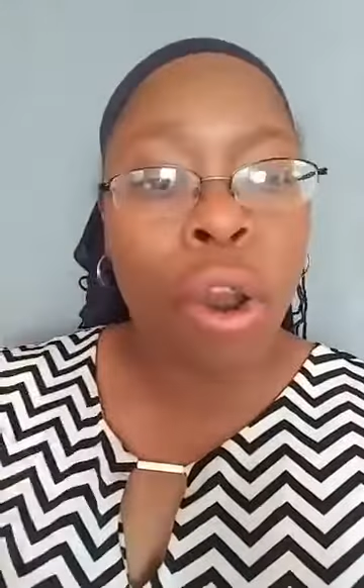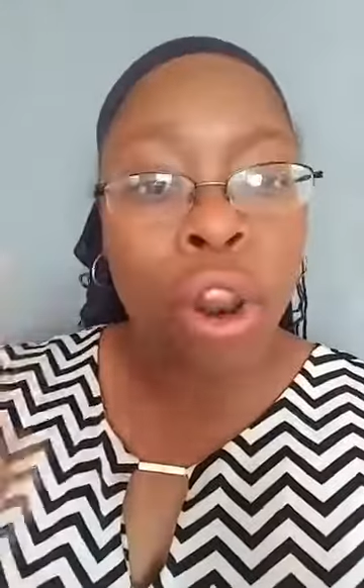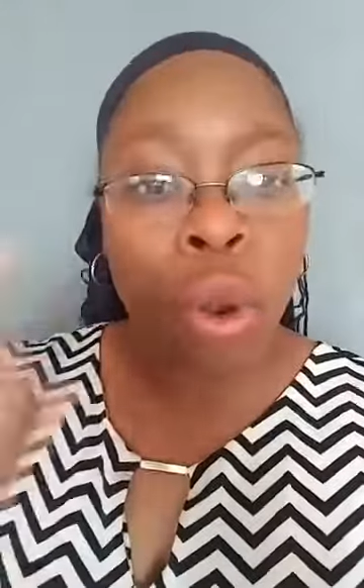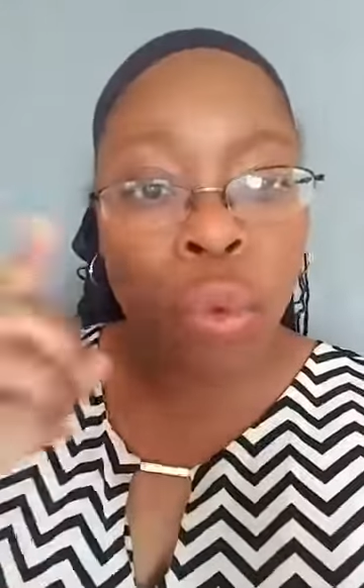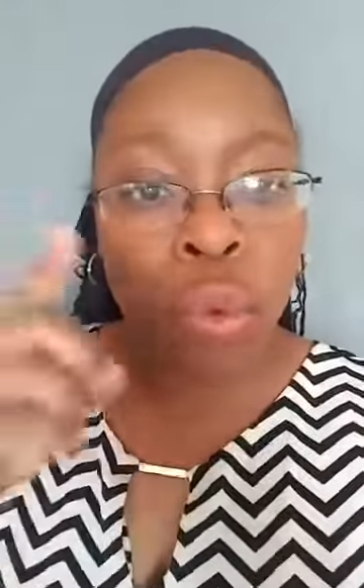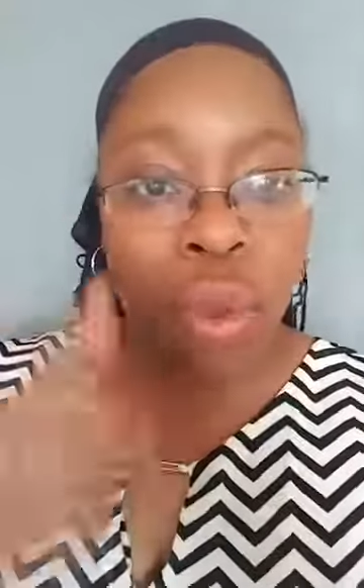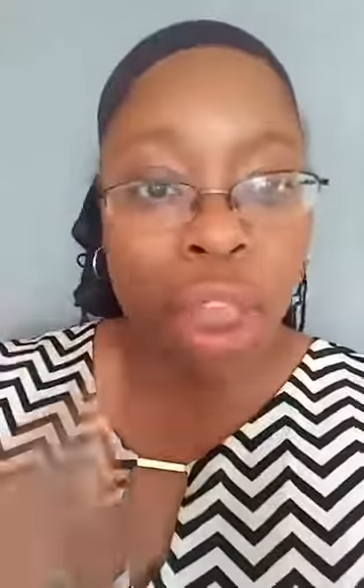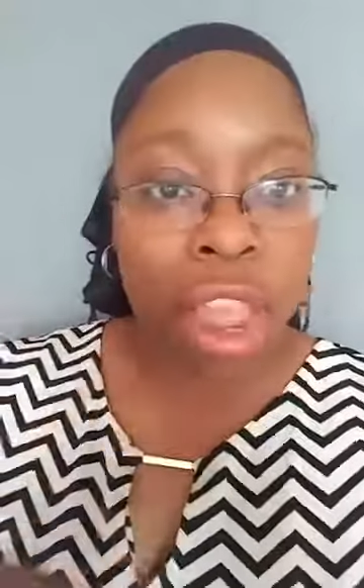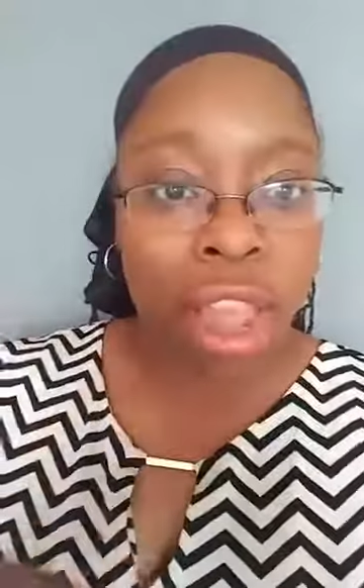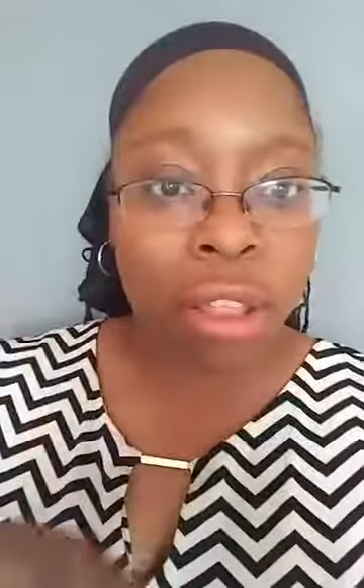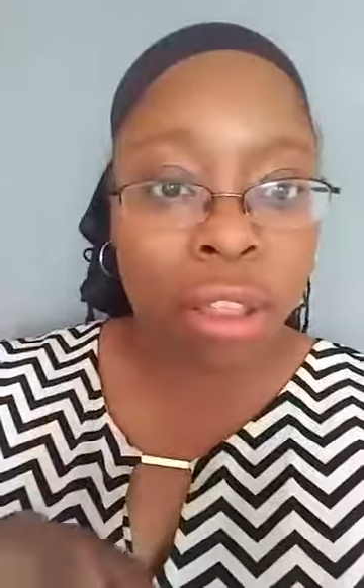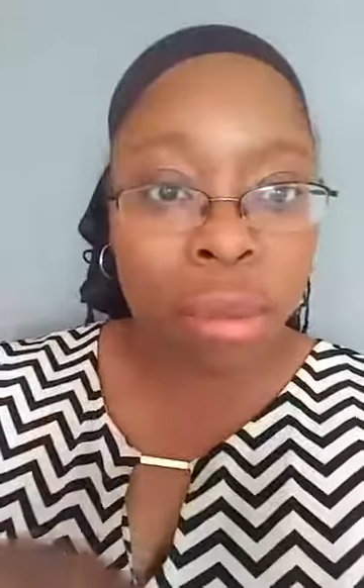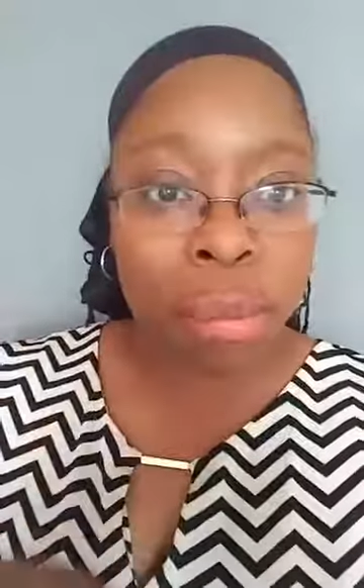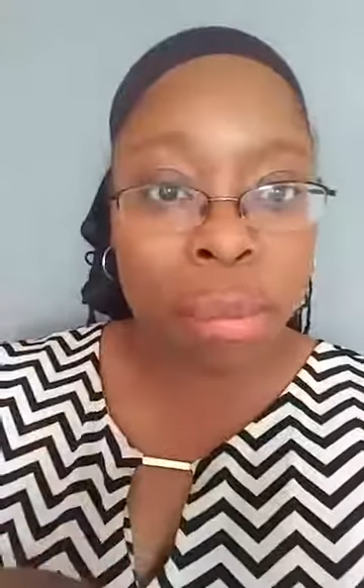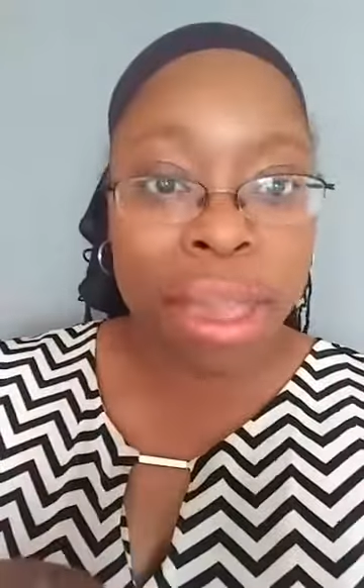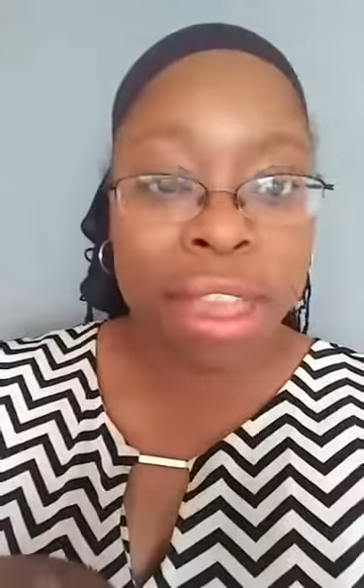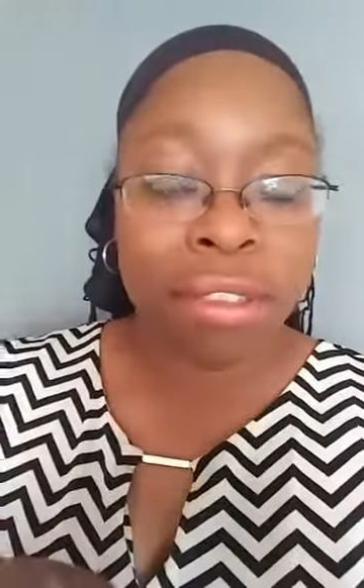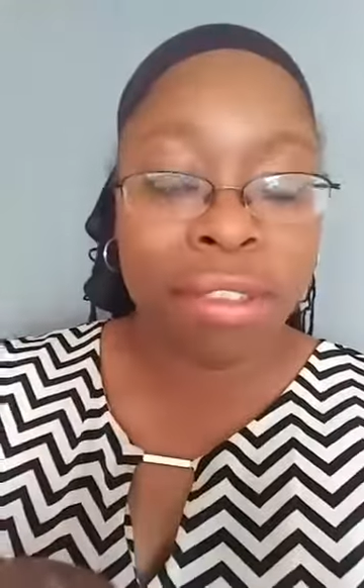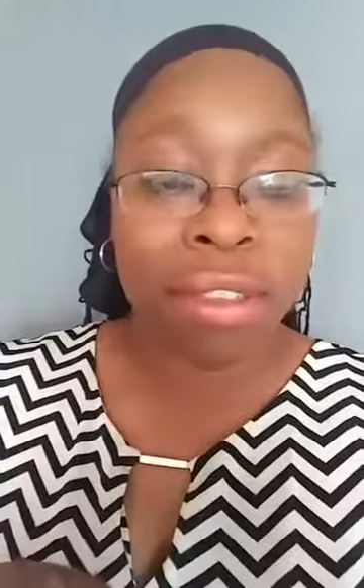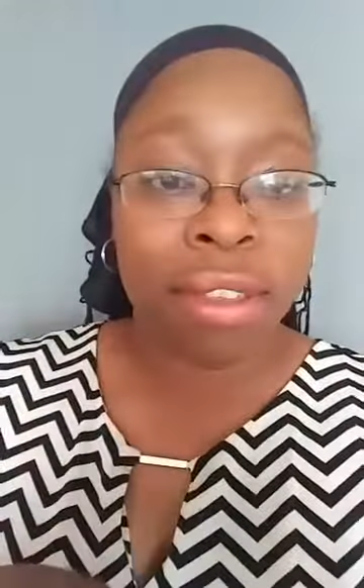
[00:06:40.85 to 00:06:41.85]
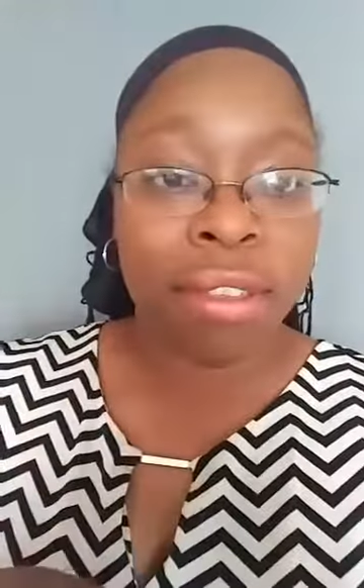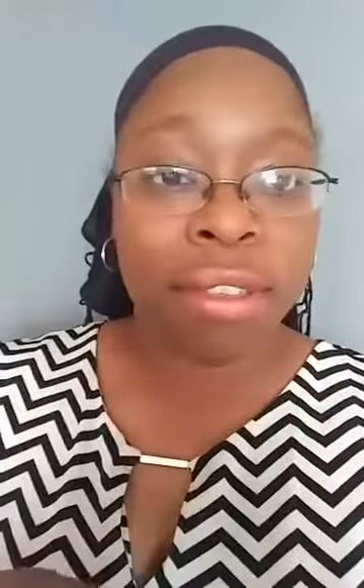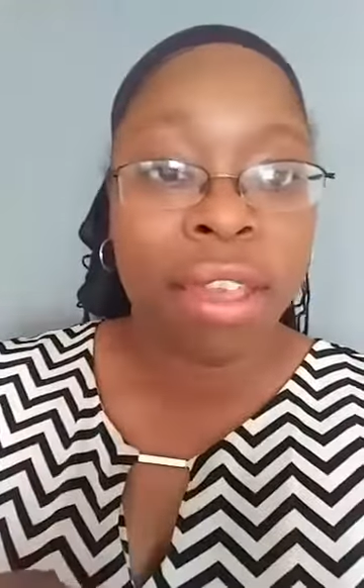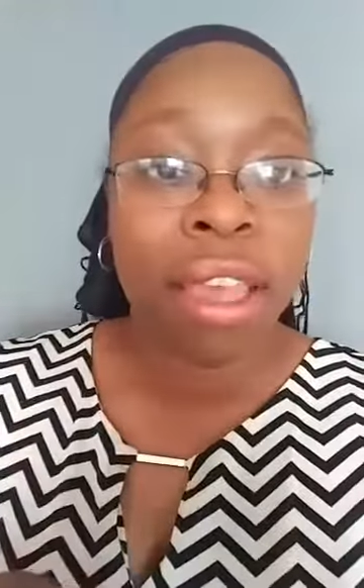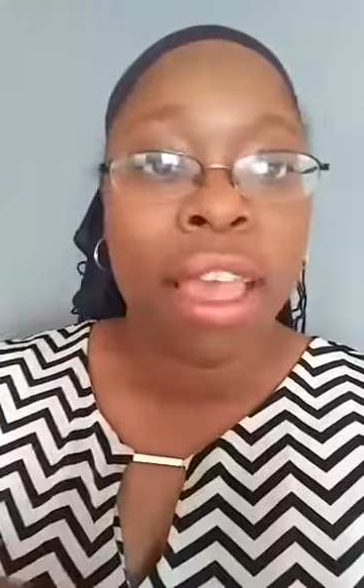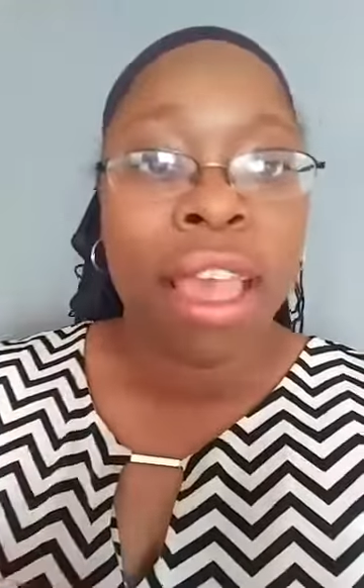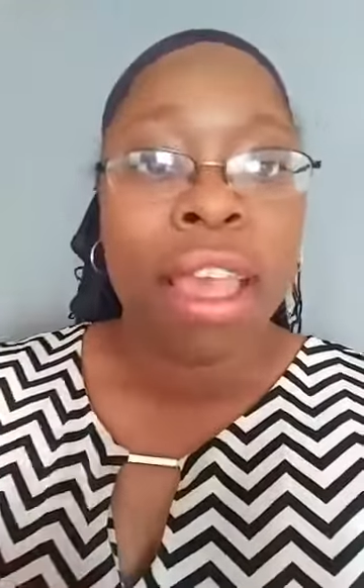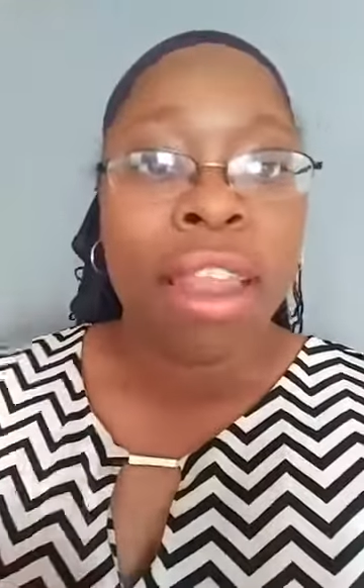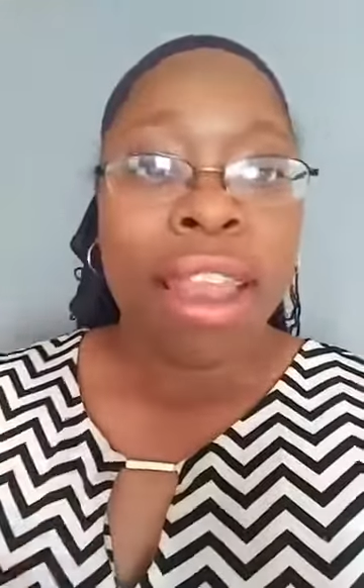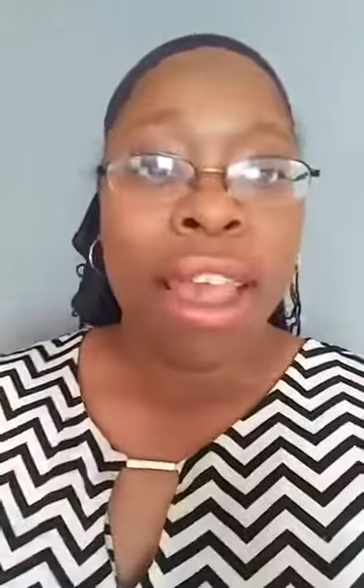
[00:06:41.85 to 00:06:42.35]
on a regular
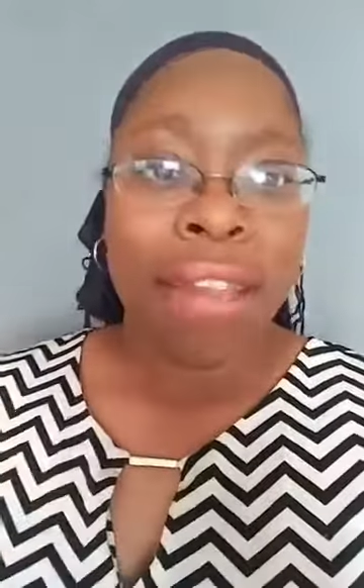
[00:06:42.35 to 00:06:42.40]
basis.